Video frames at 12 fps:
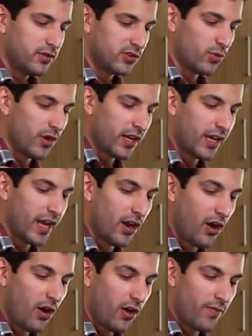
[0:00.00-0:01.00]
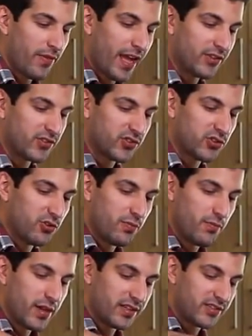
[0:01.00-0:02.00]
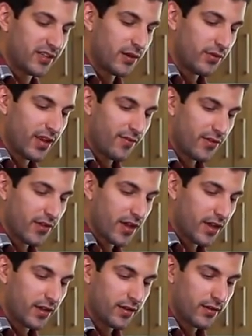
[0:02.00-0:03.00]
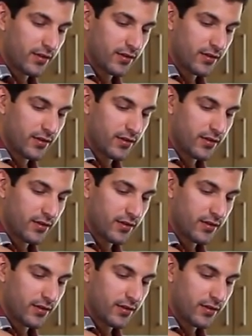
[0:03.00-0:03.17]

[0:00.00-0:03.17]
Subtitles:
Just want to get that soup mixed in with everything,